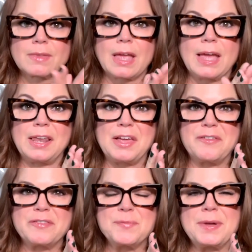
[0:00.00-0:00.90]
Hello
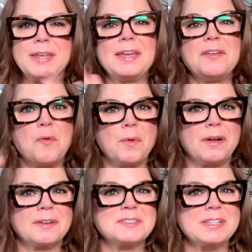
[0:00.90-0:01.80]
everybody,
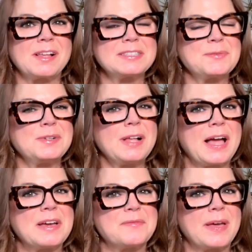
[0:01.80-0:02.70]
welcome to Glossiville.
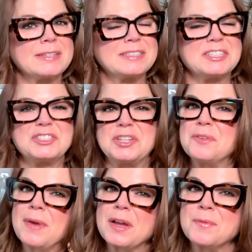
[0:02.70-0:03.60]
I'm esthetician and
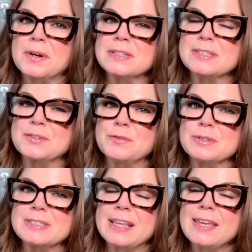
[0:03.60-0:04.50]
makeup artist Sonia
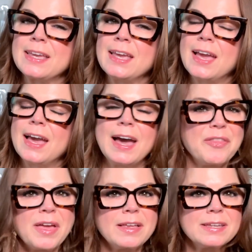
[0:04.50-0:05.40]
Roselli. How
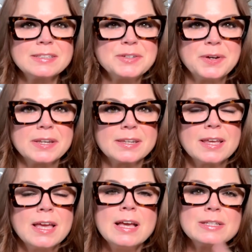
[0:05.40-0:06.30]
the hell you doing?
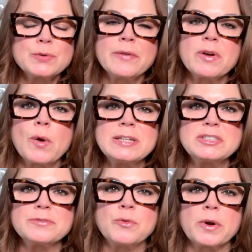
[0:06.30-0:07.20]
So I have a
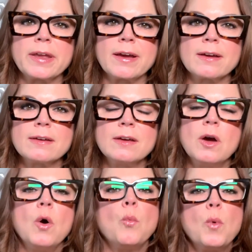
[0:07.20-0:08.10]
question for you.
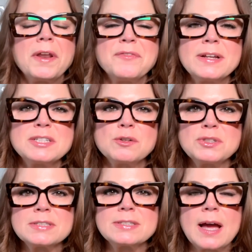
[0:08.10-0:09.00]
What if I told
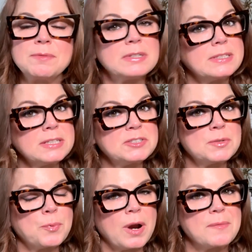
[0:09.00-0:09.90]
you it's time to ditch the
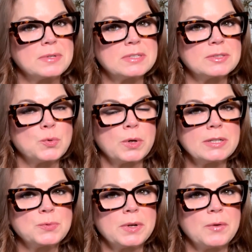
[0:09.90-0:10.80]
primers in
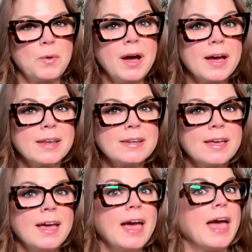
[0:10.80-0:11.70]
2021
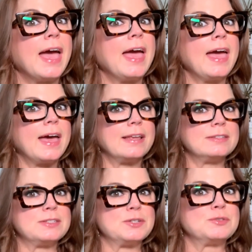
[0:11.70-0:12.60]
and
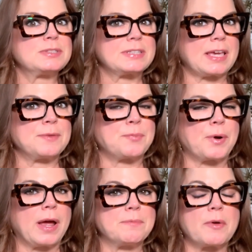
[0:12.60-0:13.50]
do skin
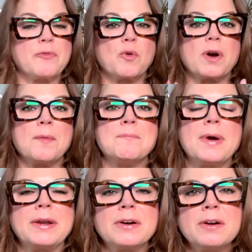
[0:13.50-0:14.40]
prep for a
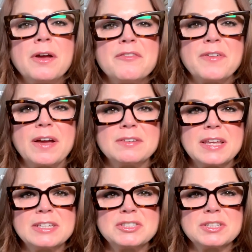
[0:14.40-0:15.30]
better
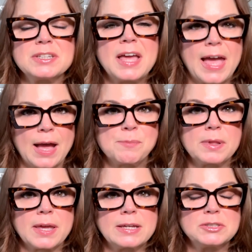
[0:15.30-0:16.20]
foundation
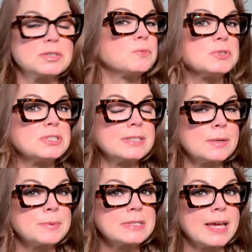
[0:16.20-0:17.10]
application? Would you sit
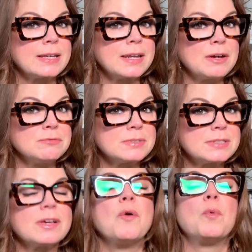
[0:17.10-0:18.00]
up and take
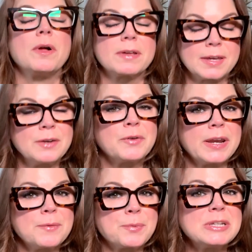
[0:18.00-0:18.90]
notes? Well, get
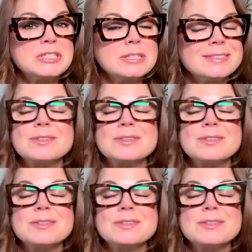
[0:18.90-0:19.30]
ready, britches.